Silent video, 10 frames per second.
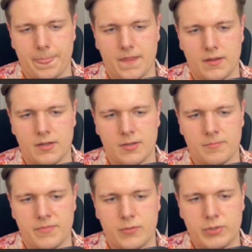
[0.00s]

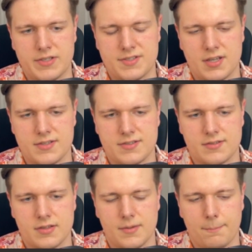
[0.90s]
that we discussed,
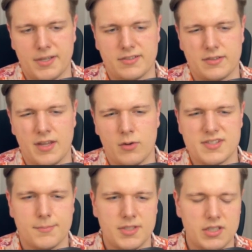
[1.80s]
but now it's
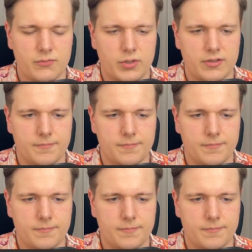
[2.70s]
a bit different.